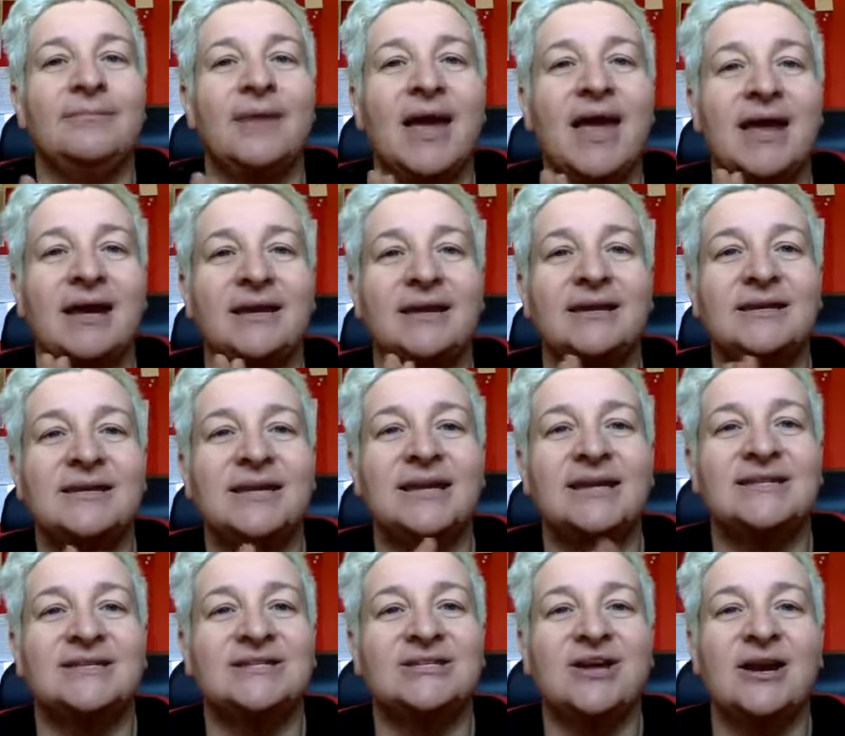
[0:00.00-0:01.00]
and
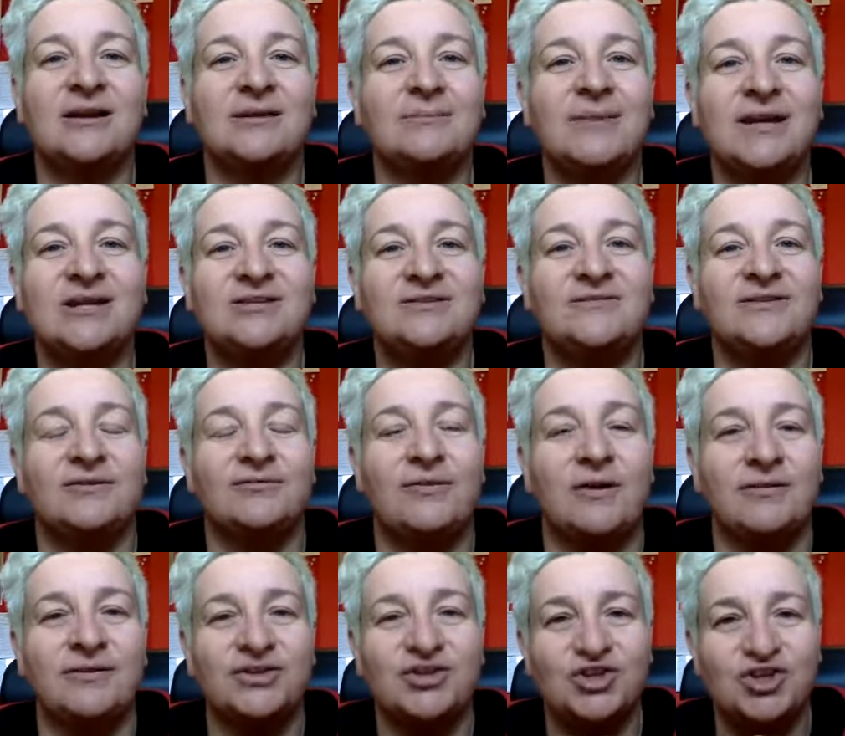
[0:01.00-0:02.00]
his tone makes you feel
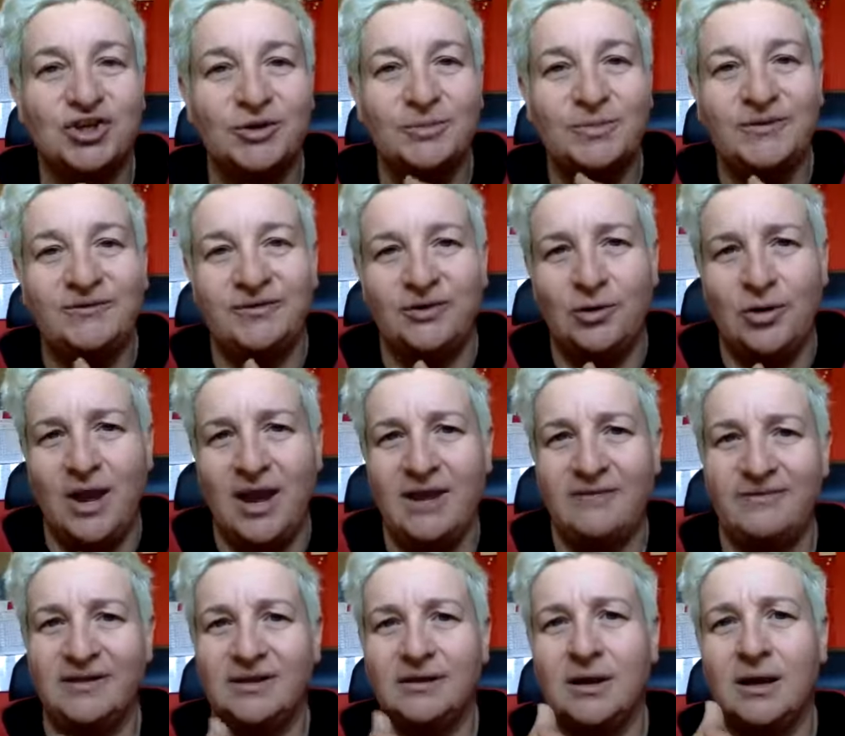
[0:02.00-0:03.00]
rather stupid for not
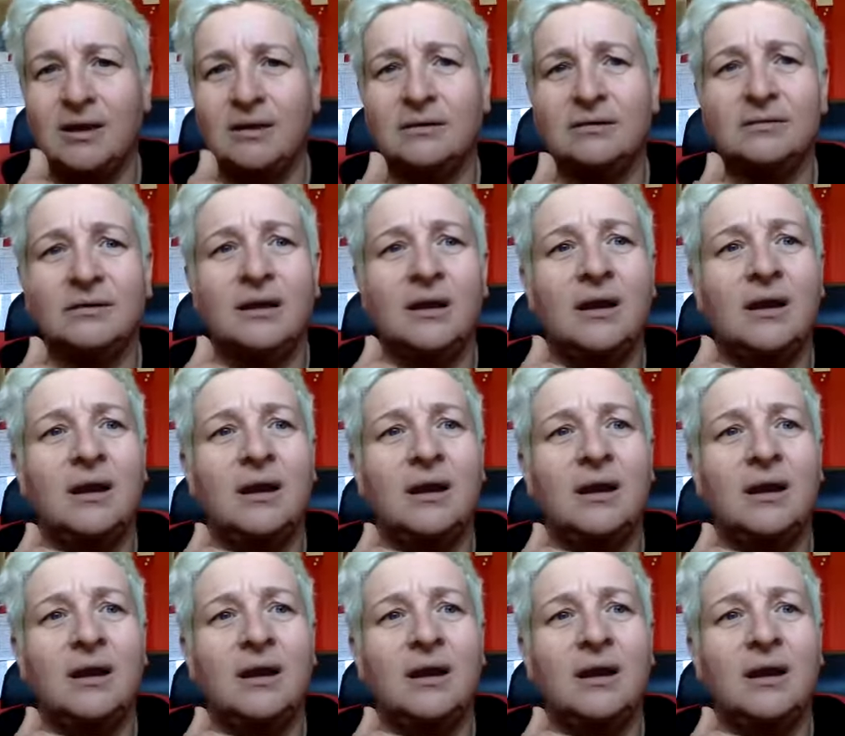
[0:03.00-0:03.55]
having known